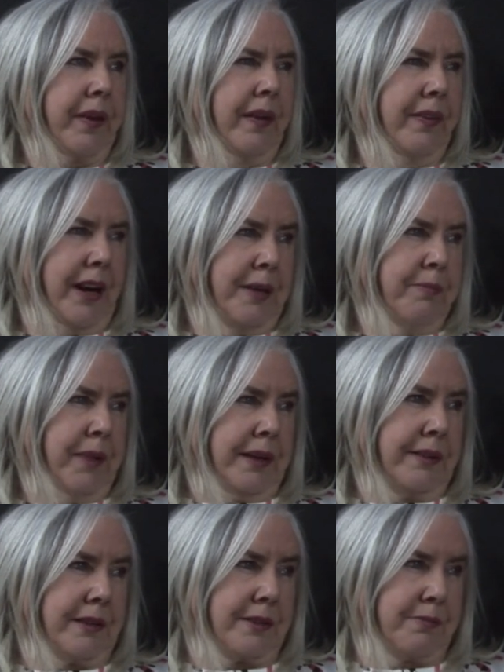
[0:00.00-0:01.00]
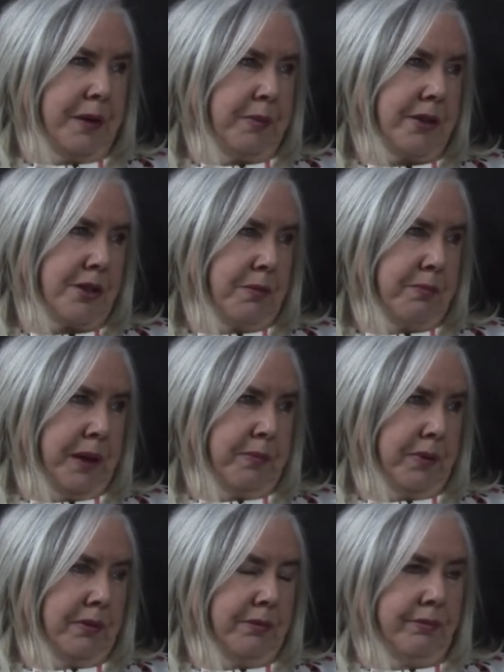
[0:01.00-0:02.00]
that meant that maybe some
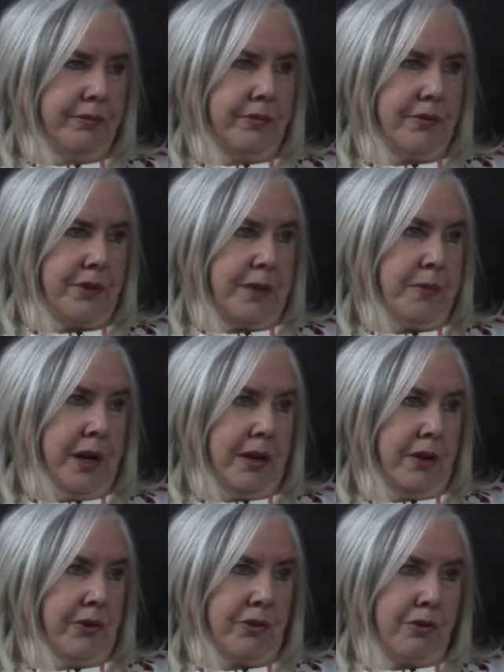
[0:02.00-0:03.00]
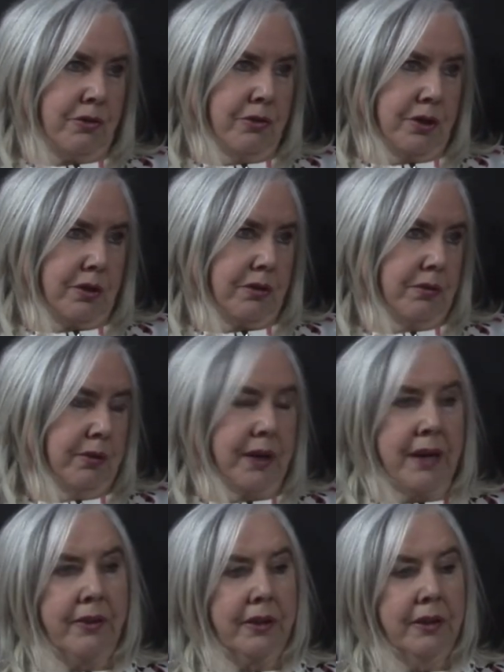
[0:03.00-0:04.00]
people three miles out the road or
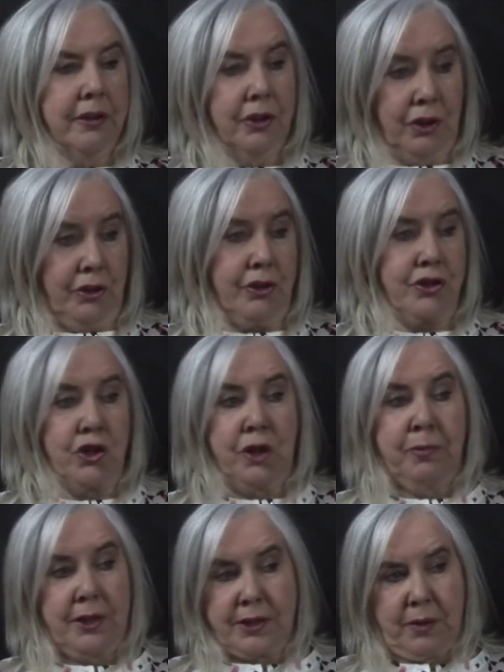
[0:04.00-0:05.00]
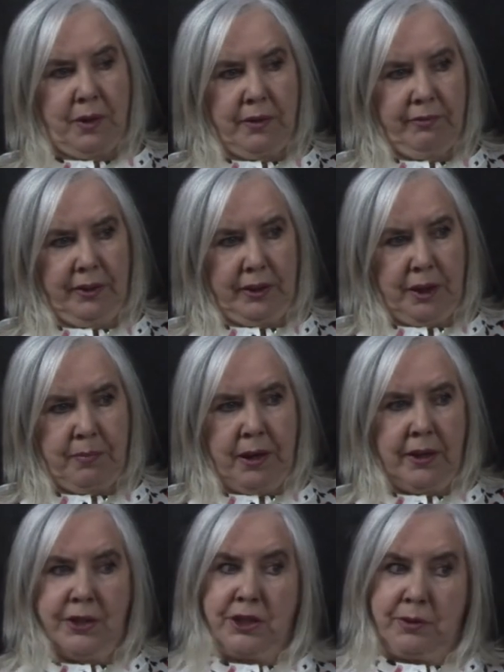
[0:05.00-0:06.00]
whatever couldn't join because they weren't Fintan the
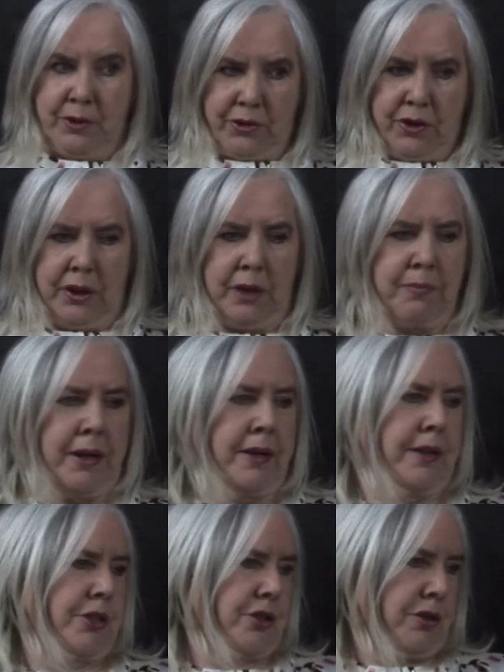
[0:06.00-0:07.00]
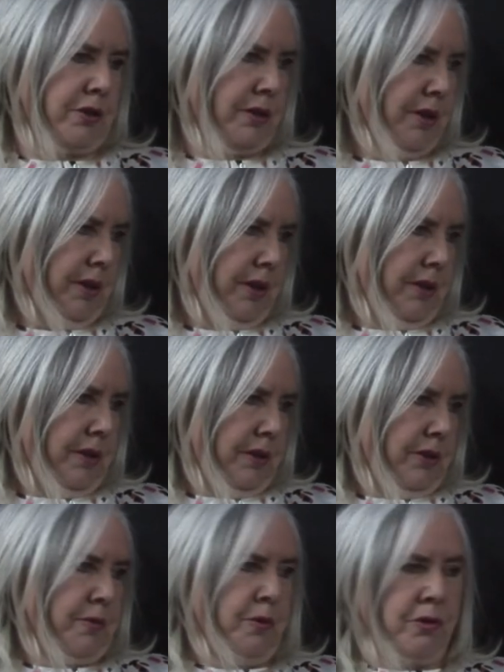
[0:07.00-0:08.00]
parish, they were Trinidad Parish or
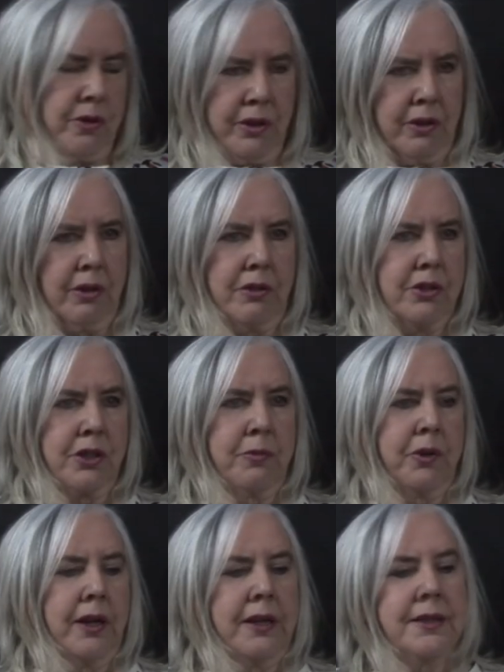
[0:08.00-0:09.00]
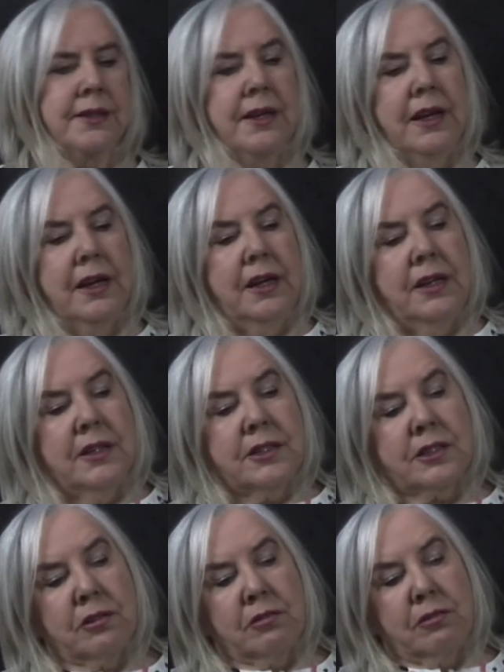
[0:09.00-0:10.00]
Dromore or somewhere else.
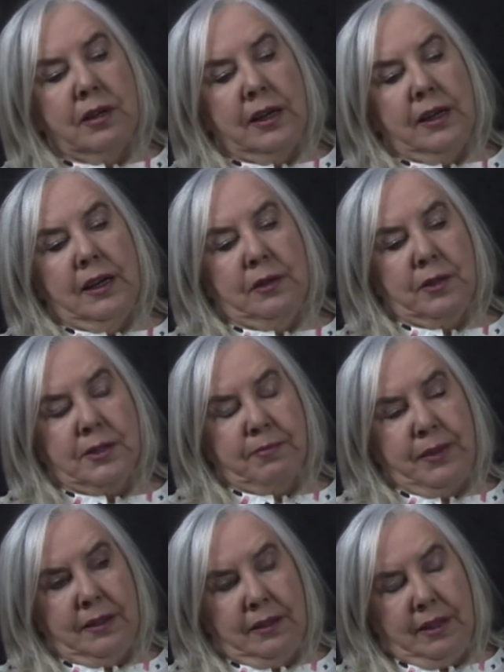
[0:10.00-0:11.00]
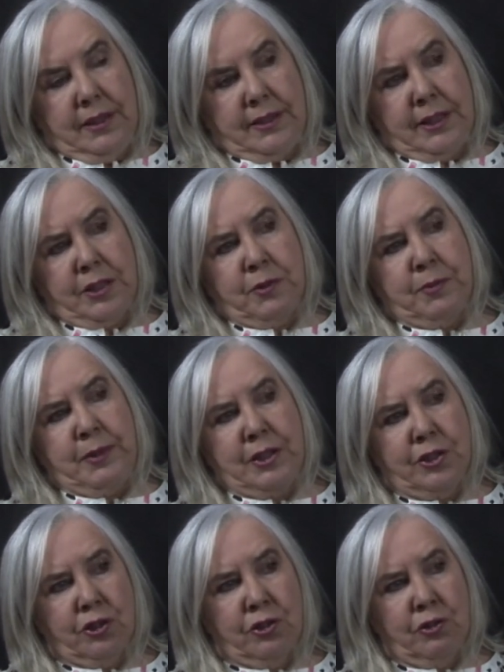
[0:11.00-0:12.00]
So it was made, a decision was
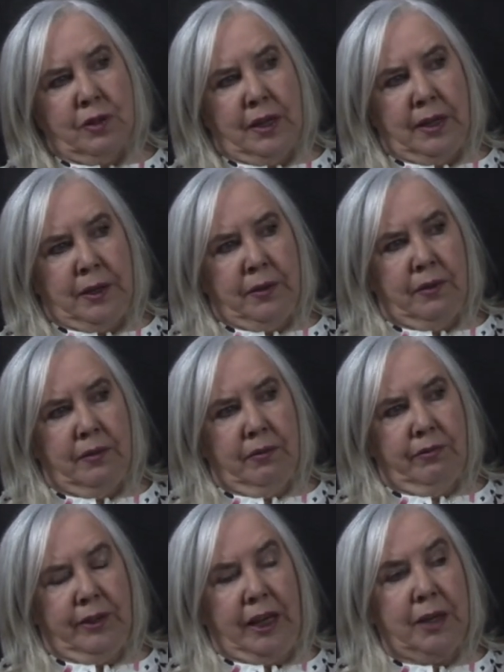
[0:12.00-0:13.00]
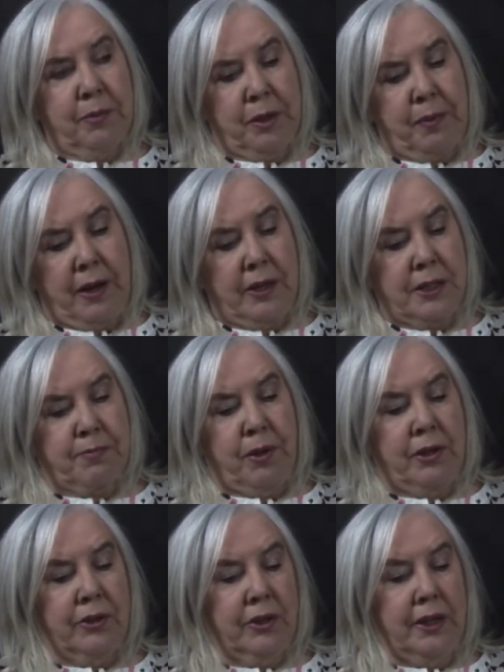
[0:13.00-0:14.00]
made to uh, forget about the parish
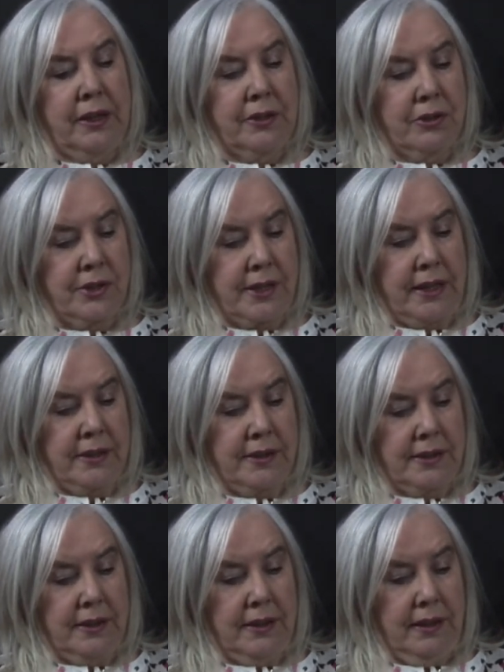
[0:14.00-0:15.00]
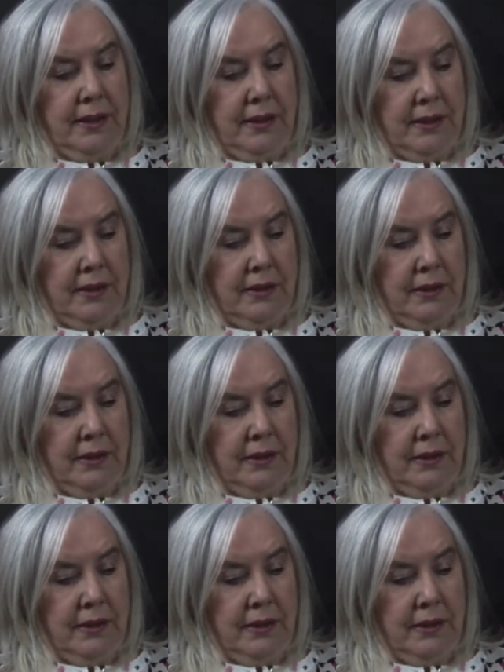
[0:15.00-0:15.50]
boundary and to set uh,